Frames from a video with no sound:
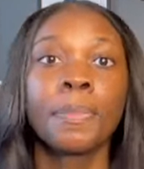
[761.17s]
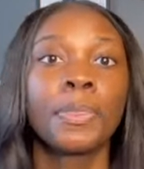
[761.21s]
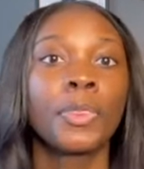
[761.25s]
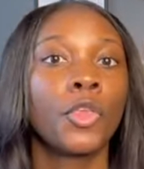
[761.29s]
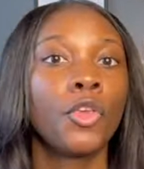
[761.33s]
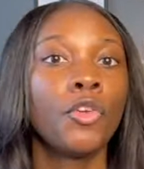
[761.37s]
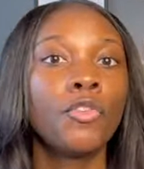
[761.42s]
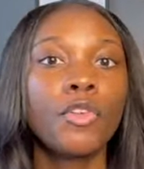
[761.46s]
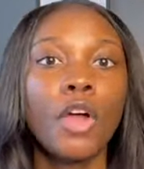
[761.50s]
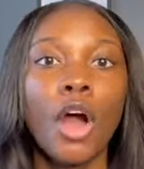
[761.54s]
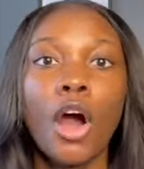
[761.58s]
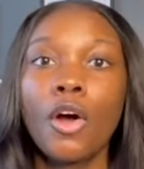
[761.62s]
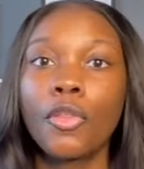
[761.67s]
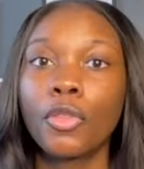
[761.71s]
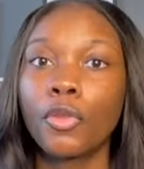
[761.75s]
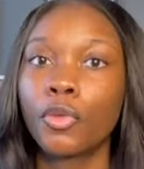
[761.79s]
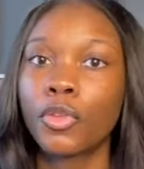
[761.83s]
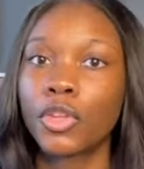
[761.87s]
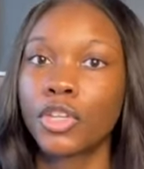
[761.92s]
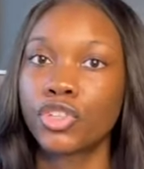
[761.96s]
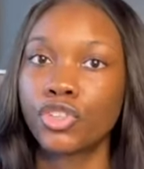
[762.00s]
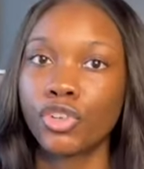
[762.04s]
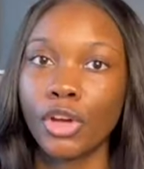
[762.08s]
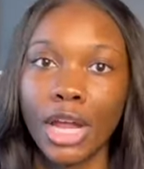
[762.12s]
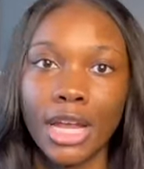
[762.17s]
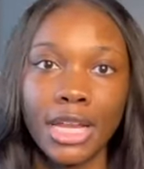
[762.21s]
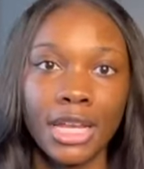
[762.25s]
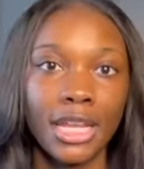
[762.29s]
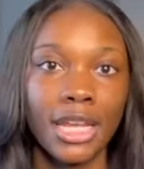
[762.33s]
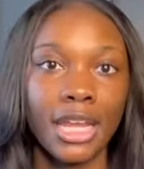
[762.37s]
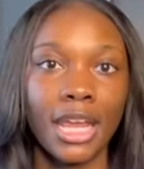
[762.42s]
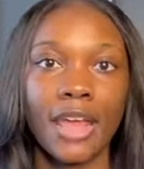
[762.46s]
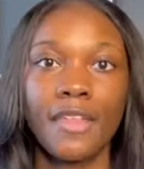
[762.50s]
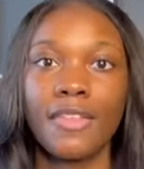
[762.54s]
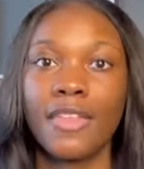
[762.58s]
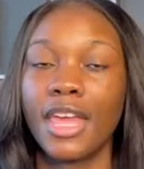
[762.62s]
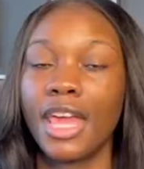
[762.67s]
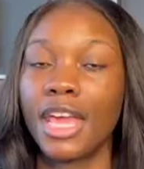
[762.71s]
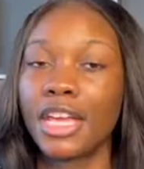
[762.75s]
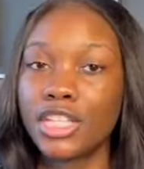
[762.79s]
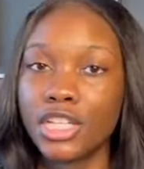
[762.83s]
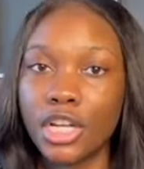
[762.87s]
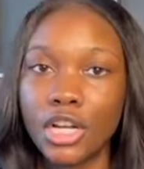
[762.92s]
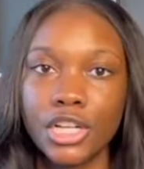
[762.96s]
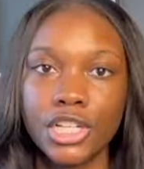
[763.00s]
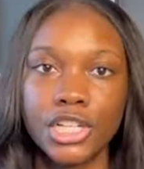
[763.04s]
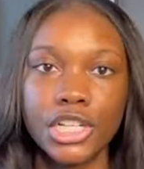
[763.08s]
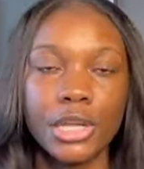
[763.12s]
you've gone through the training and the
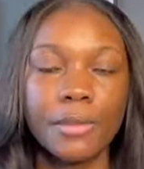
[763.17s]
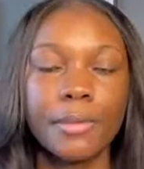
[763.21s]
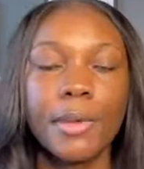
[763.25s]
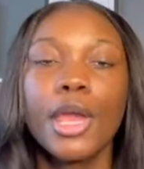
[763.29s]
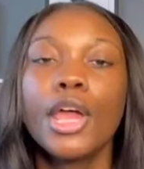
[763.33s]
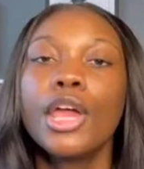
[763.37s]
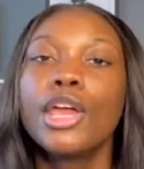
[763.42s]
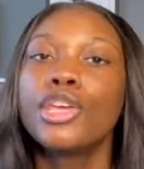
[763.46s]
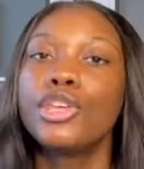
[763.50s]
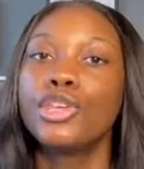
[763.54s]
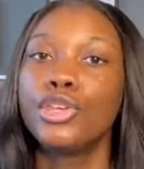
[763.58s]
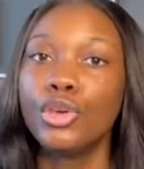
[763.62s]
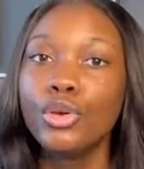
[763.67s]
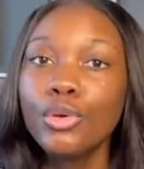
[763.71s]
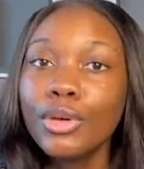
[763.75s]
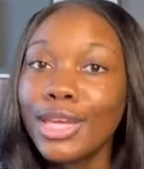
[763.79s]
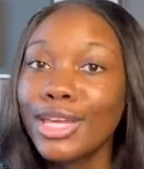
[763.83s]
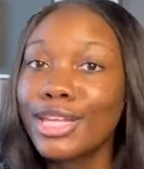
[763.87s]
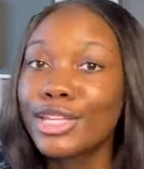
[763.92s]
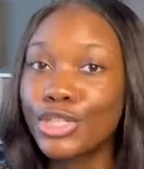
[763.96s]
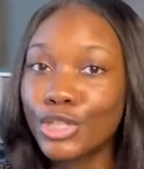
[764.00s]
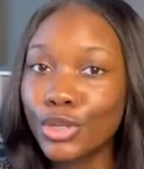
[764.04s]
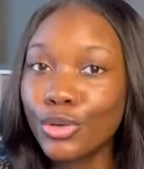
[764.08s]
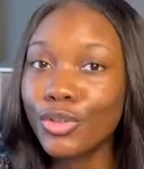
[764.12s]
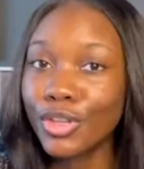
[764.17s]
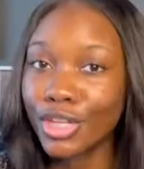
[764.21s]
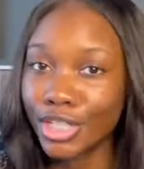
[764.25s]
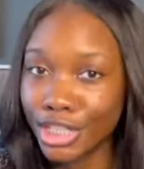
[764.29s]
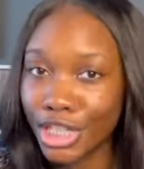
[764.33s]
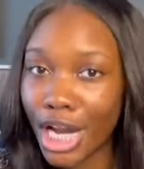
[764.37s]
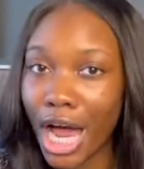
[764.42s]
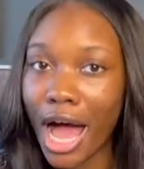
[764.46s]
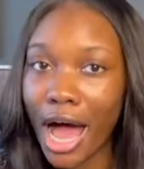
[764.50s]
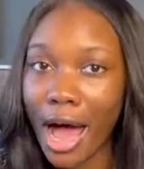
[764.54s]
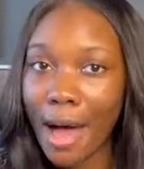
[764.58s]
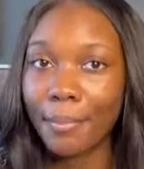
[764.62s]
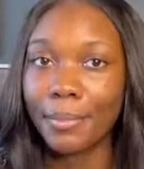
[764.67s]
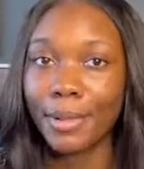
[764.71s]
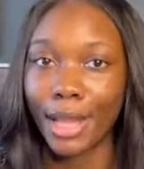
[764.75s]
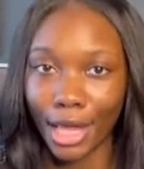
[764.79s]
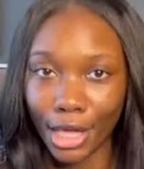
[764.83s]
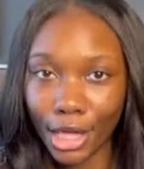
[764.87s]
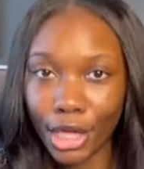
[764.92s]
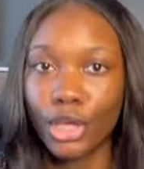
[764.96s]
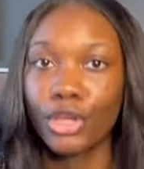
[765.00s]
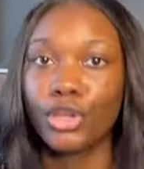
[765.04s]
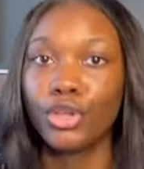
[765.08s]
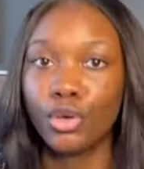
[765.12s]
externship. You can do the job.
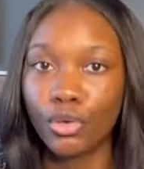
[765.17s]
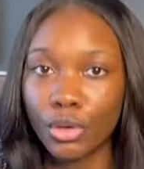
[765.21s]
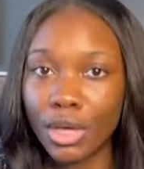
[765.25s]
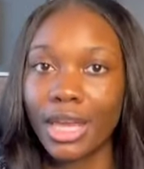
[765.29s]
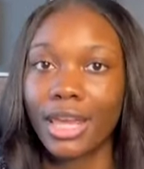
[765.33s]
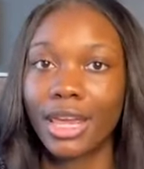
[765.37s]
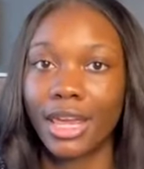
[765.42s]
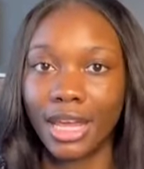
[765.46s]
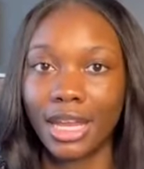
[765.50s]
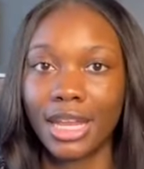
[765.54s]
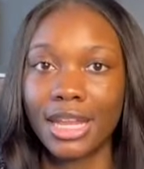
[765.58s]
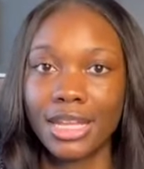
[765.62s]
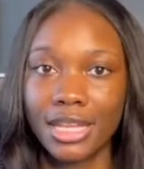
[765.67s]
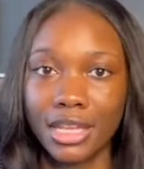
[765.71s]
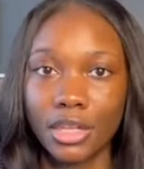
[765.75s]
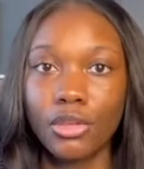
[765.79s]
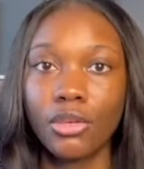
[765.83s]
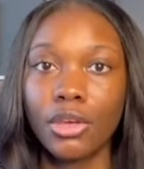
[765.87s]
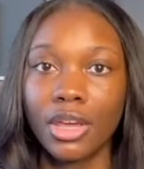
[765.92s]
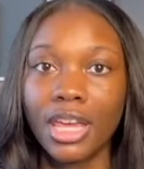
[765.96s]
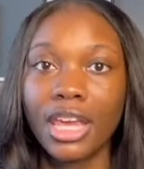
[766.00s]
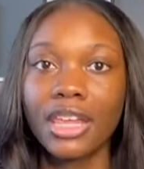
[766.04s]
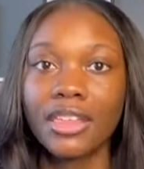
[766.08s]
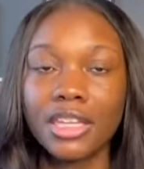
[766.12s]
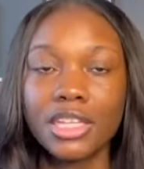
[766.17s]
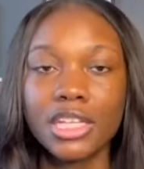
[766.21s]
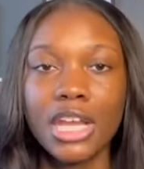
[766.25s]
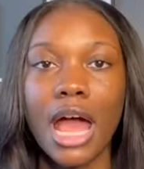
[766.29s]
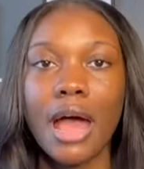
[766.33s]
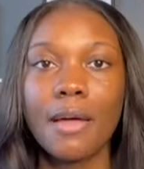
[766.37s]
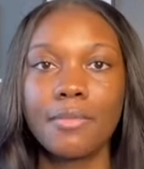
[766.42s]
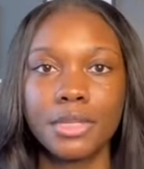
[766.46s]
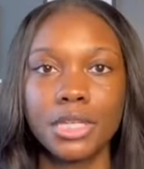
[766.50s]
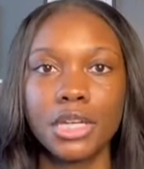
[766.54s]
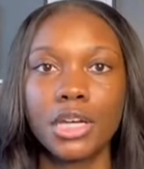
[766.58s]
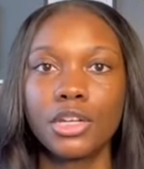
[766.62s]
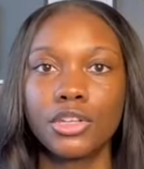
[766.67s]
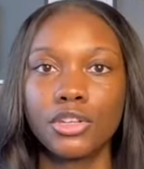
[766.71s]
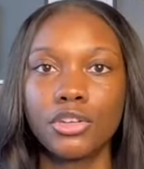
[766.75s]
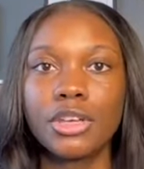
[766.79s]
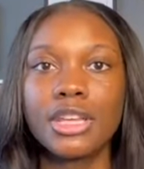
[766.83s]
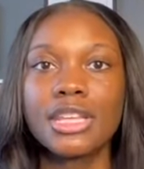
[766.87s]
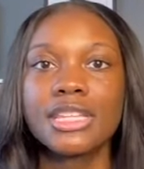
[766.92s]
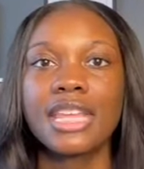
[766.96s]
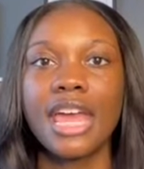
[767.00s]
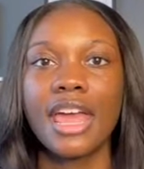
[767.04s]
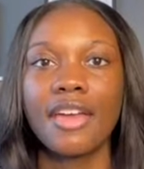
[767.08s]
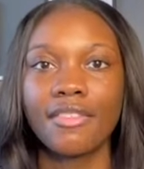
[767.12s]
Like, you can get it. You can get the job done. You
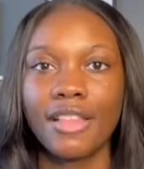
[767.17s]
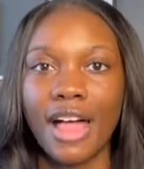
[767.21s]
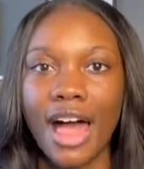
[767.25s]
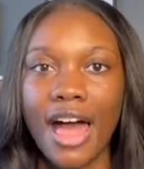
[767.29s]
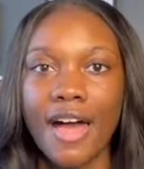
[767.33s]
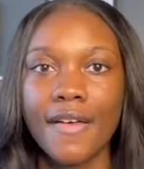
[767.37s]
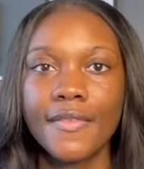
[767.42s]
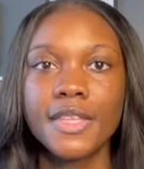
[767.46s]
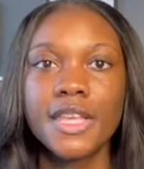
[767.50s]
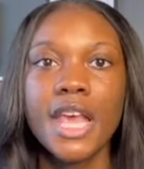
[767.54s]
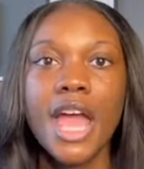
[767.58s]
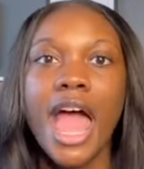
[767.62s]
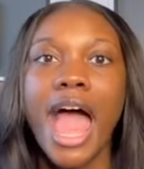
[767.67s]
can save lives.